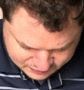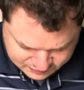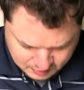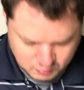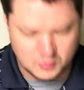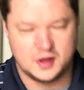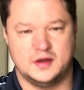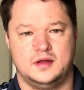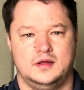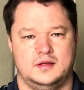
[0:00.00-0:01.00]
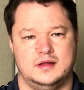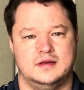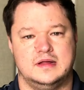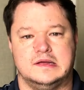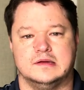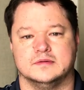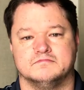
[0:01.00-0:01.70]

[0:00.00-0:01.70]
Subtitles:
someone in need.